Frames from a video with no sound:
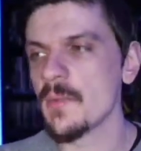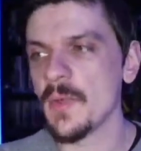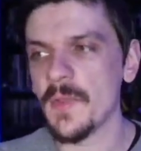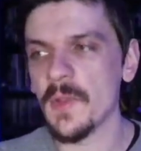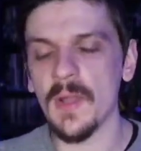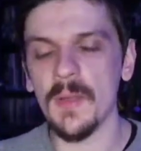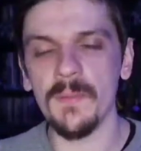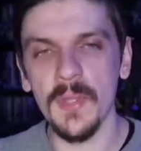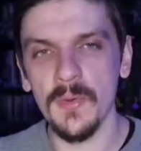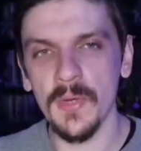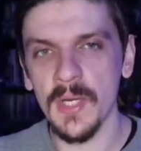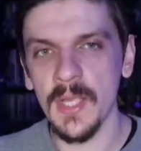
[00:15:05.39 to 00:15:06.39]
with your
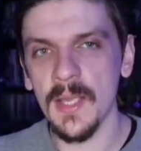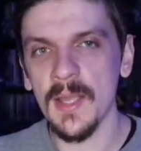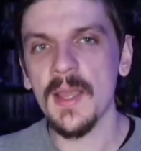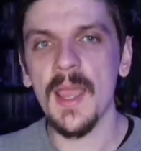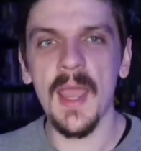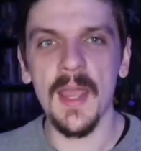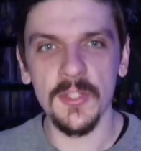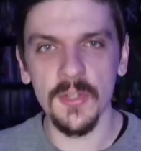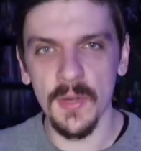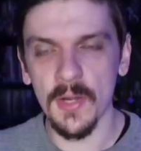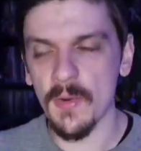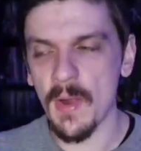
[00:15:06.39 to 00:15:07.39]
immunity and
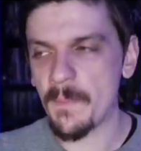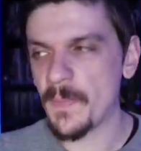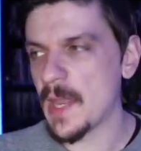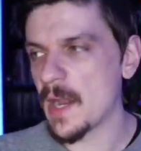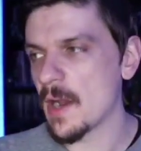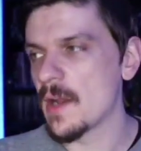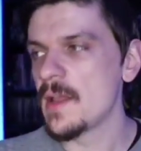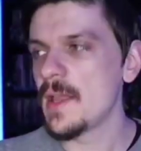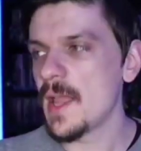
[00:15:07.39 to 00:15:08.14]
your interrupt there.